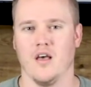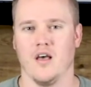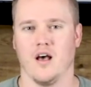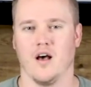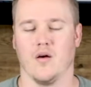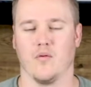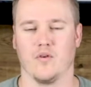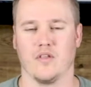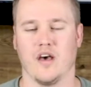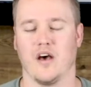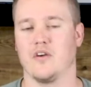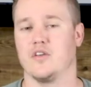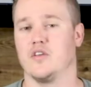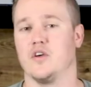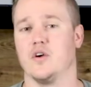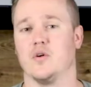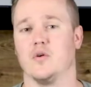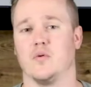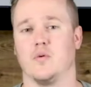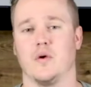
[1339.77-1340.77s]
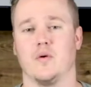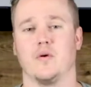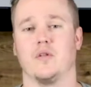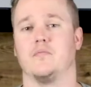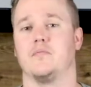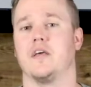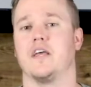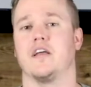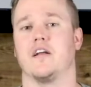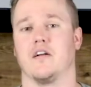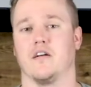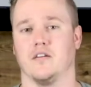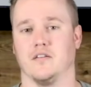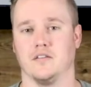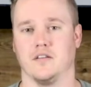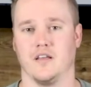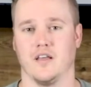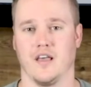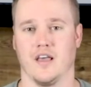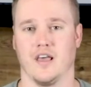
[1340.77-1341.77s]
Without you, we wouldn't be here.
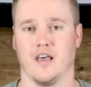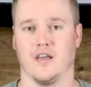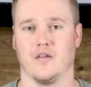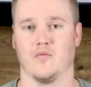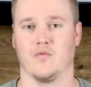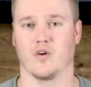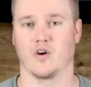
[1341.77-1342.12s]
And